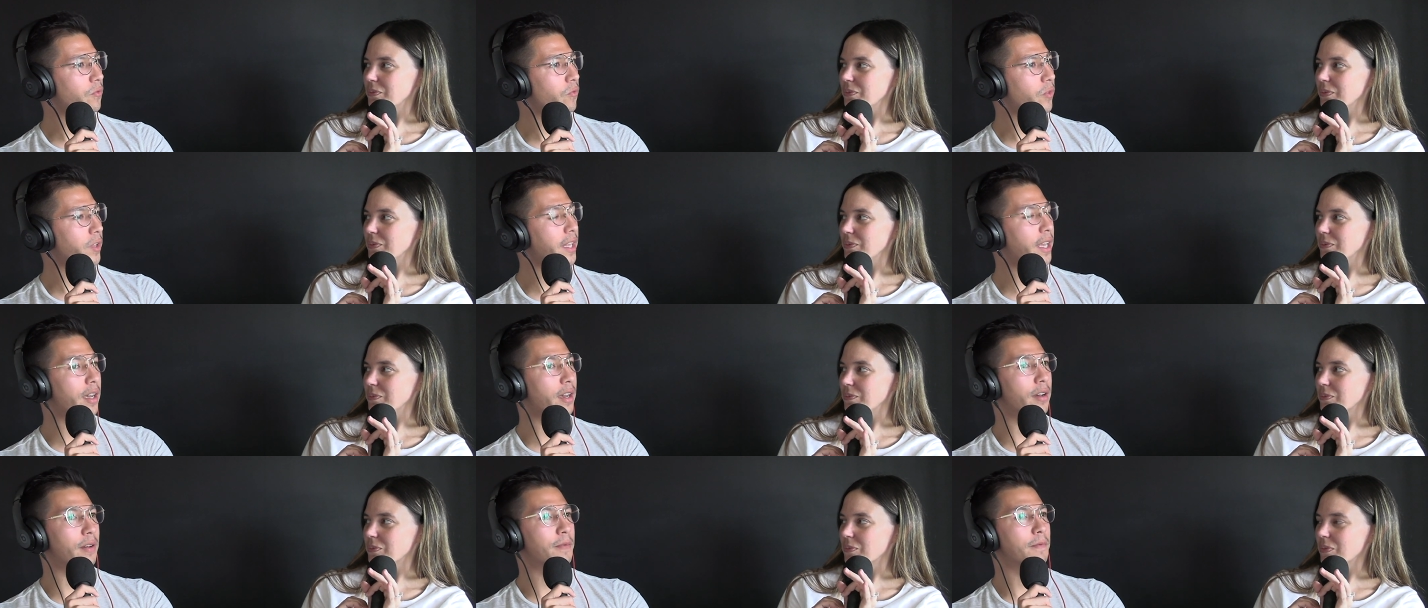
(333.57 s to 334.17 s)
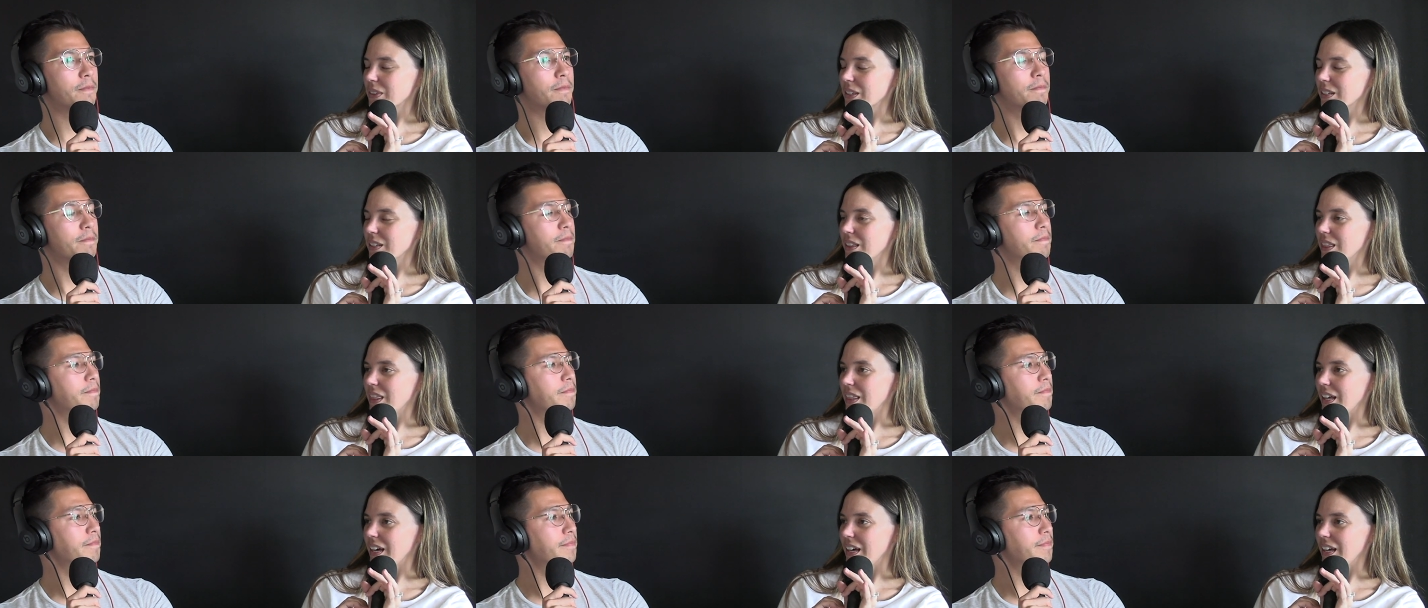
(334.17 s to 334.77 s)
Speaker 1: Yeah.
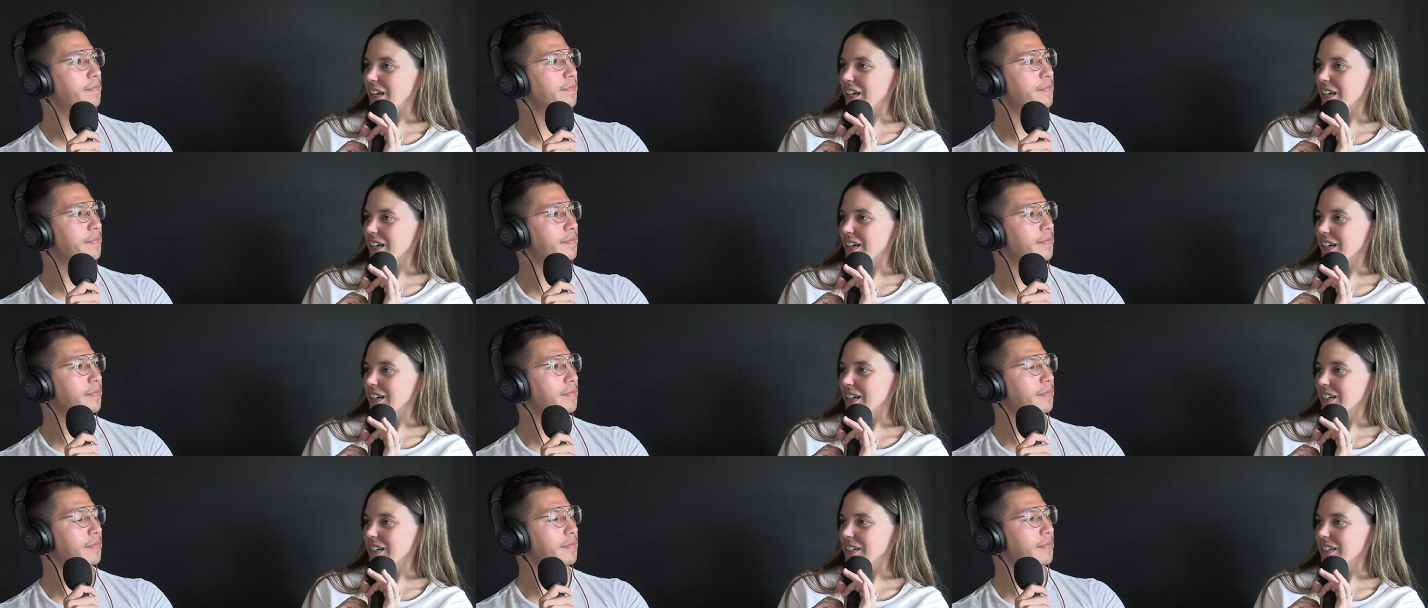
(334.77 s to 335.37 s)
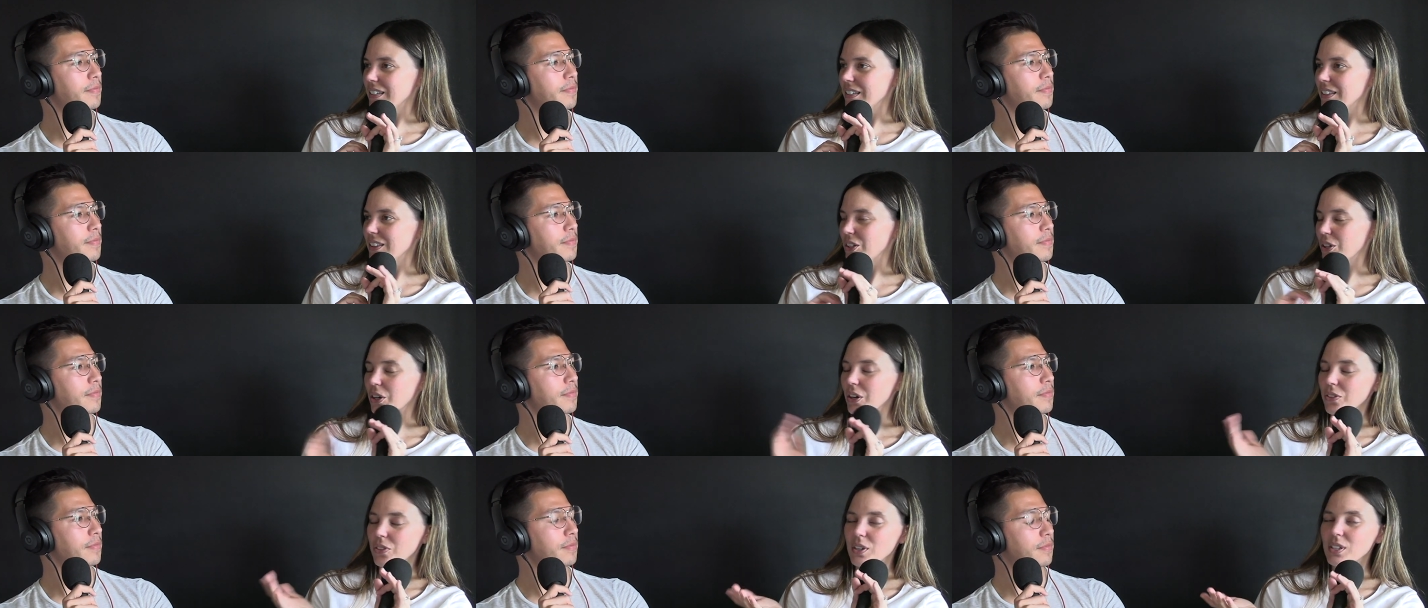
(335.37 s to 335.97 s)
Speaker 2: That
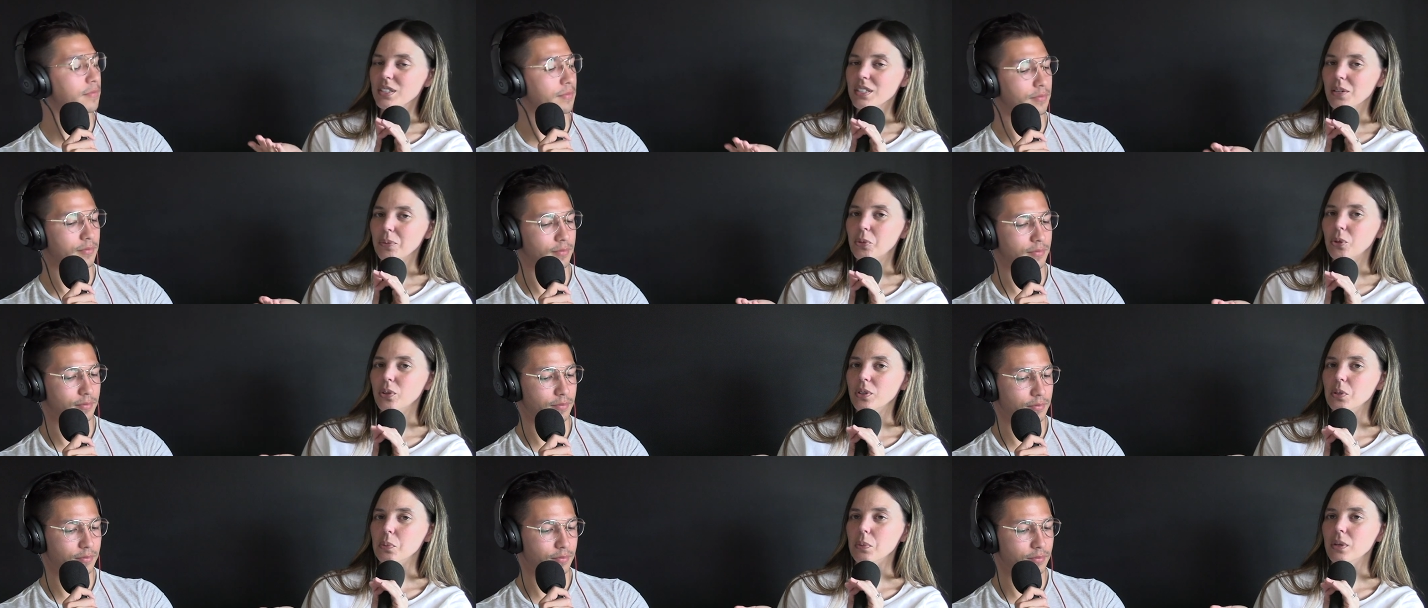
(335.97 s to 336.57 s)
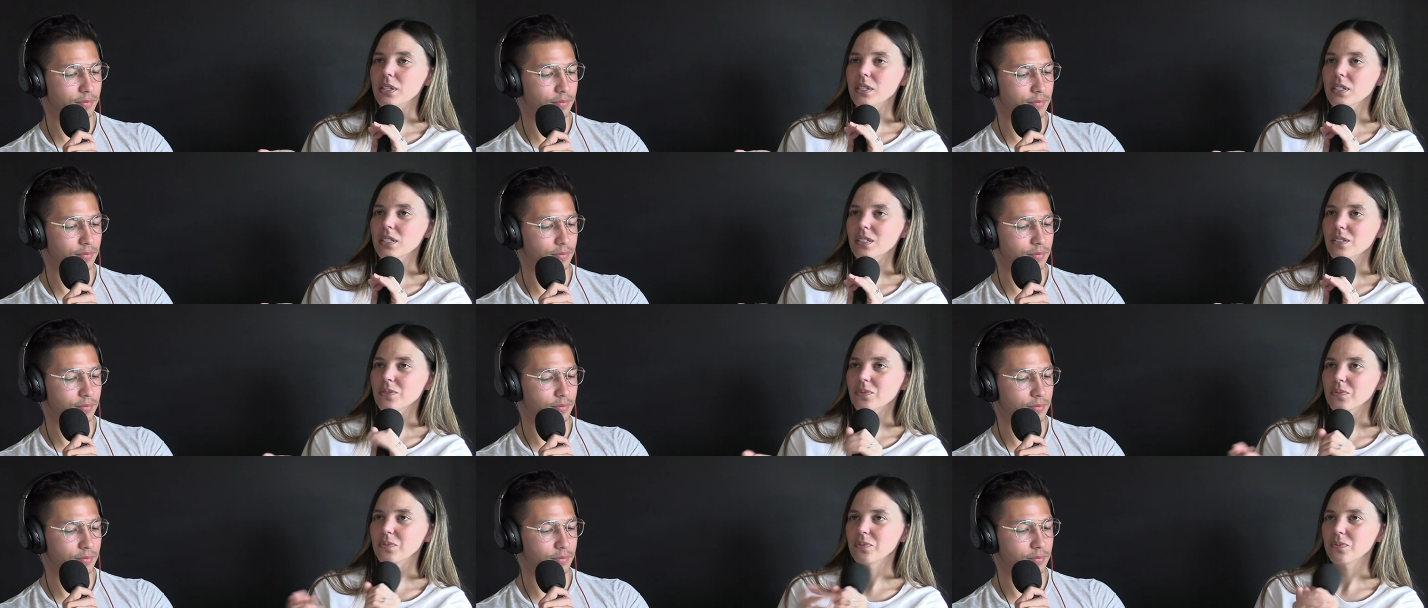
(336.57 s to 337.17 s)
there are things I'm going to miss.
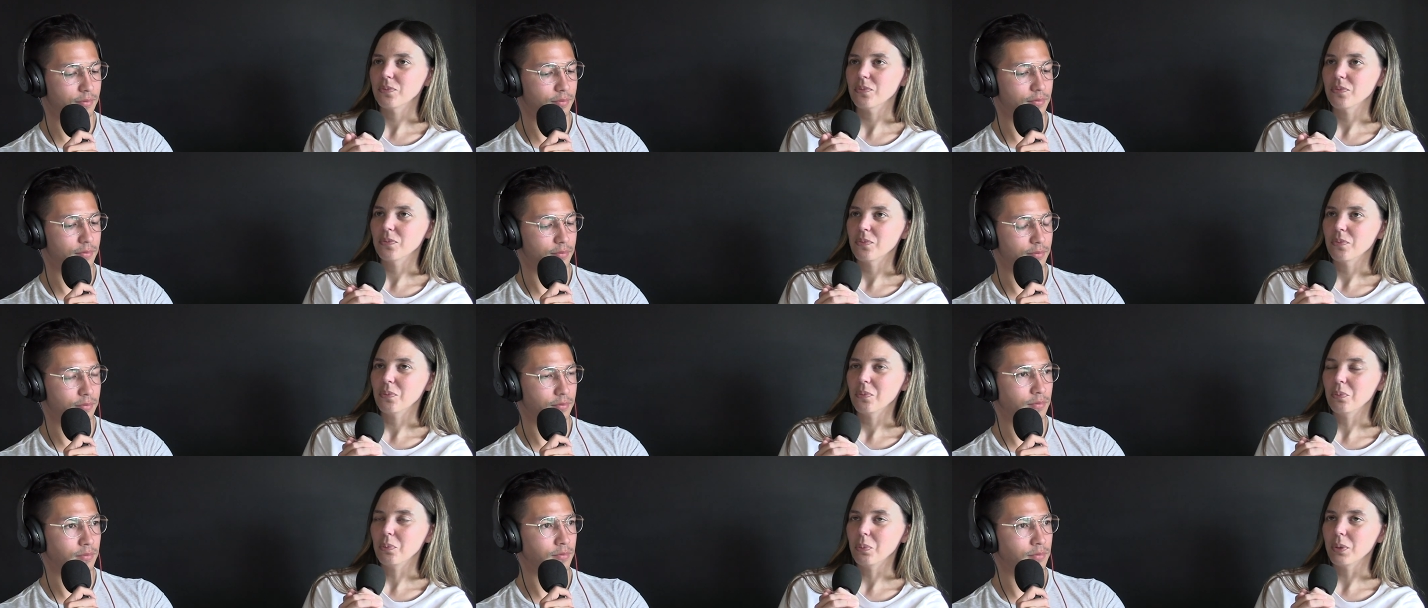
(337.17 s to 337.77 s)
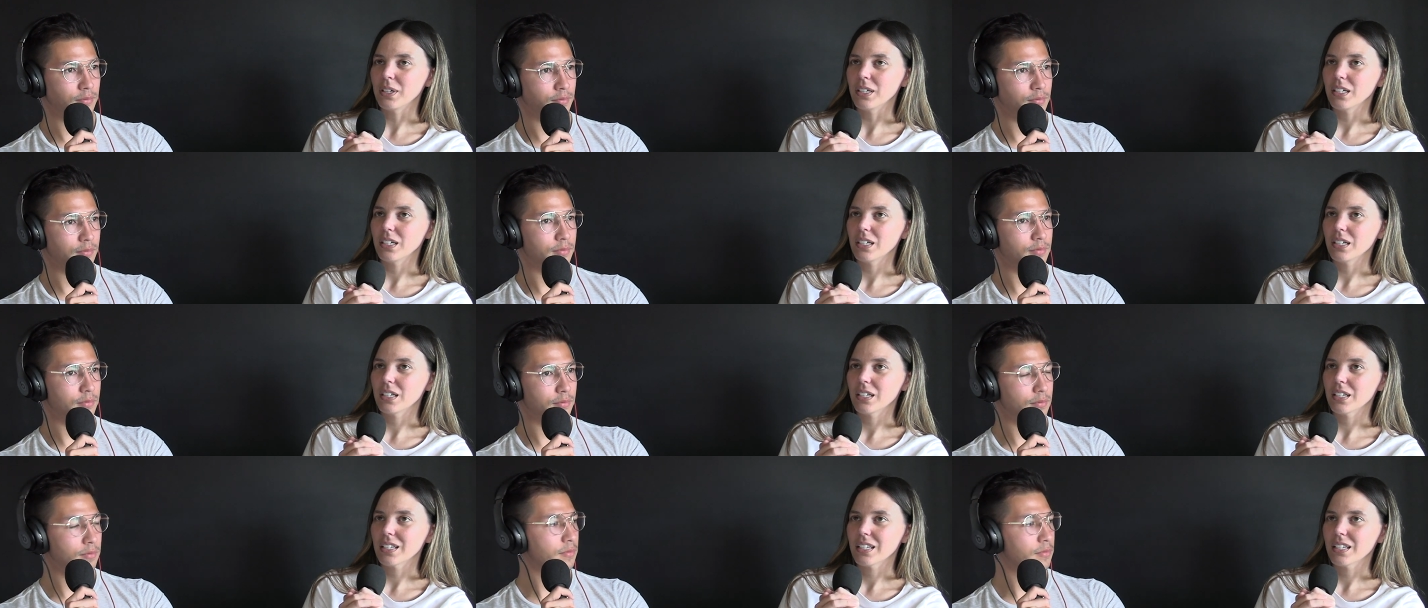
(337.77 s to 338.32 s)
But